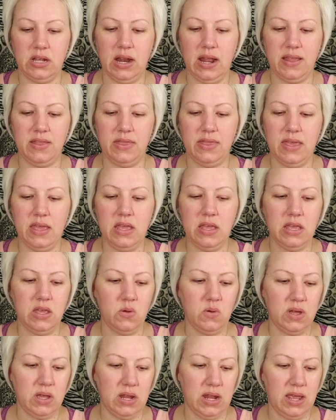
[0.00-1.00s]
And I think
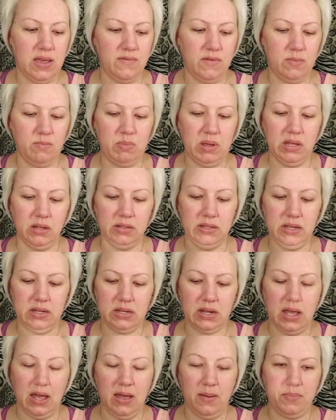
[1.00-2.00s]
you could even build
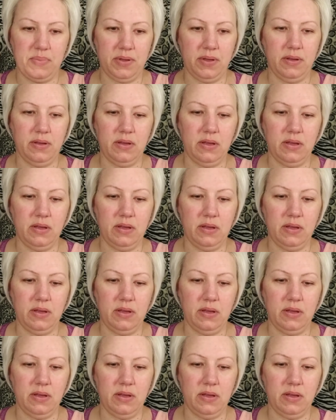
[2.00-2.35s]
it up.